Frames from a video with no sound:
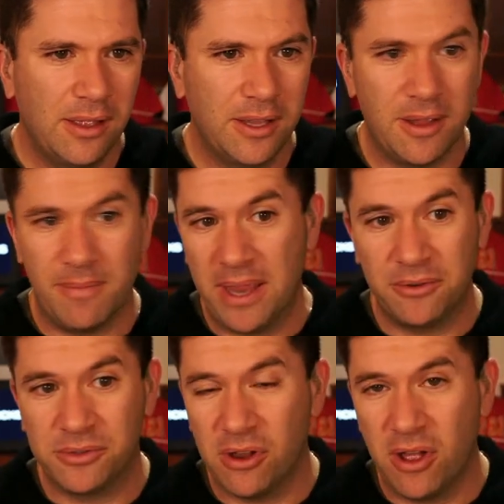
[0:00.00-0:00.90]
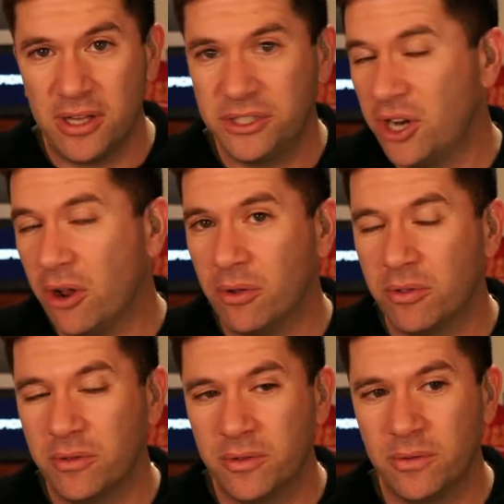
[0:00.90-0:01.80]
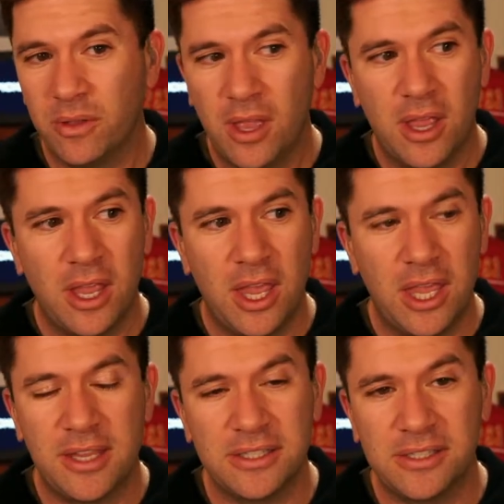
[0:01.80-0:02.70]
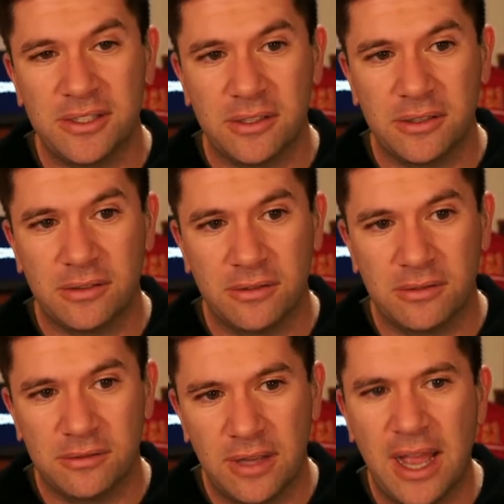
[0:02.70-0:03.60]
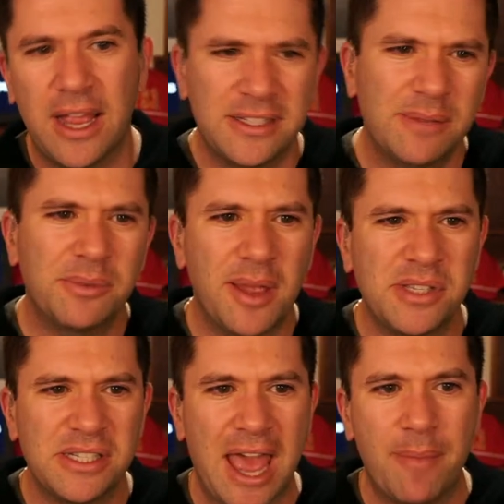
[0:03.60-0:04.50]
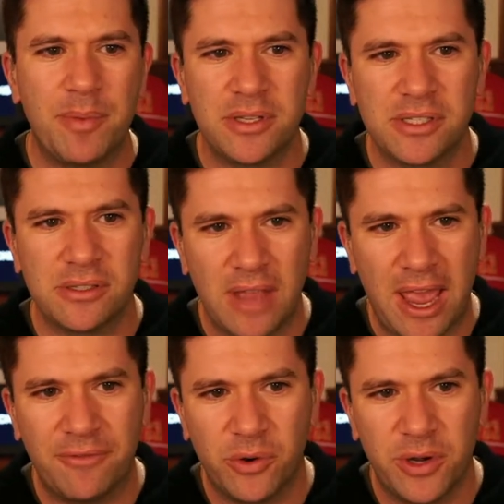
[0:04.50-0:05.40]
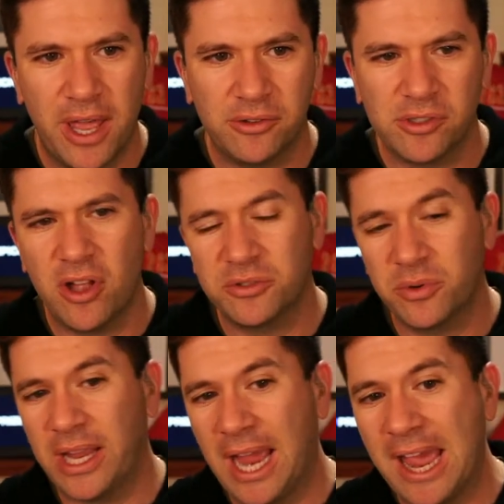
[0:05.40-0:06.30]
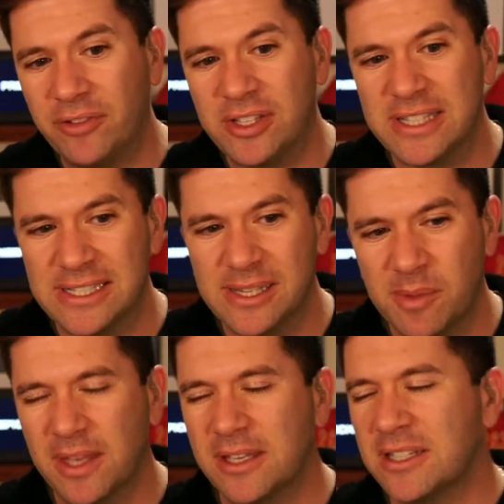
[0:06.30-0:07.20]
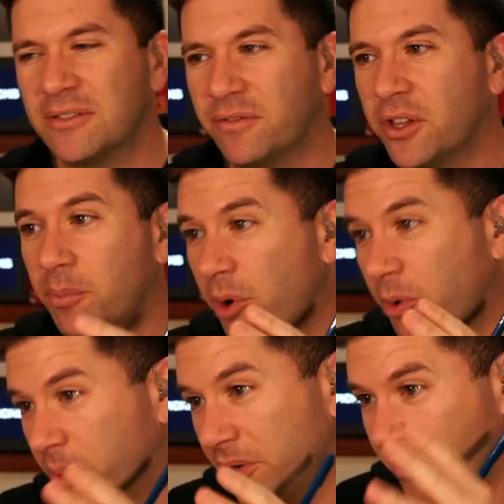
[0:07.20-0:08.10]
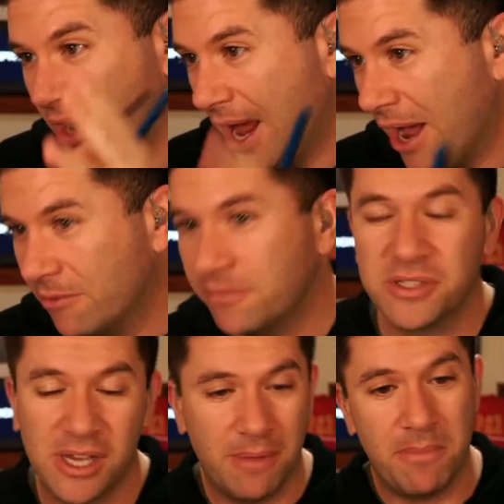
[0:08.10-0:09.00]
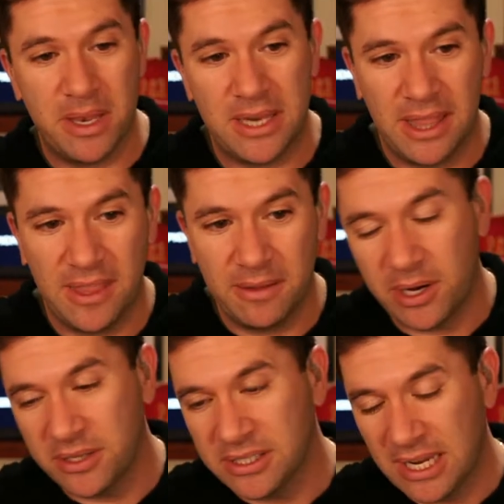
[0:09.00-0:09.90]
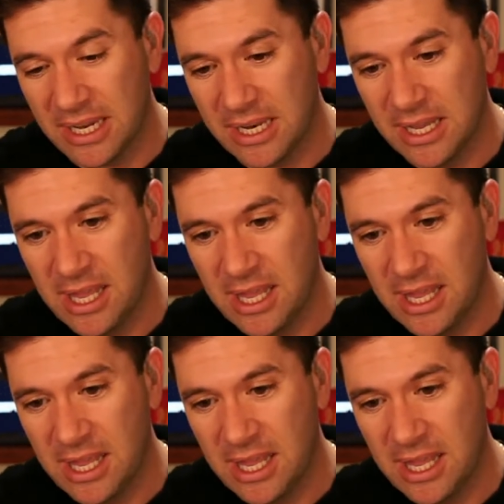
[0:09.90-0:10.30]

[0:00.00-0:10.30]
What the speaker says: Commanders lost. It doesn't. Sometimes this happens after a Niners loss where I have to say something that doesn't feel appropriate for now. It feels like a Monday thing, but I'll say it.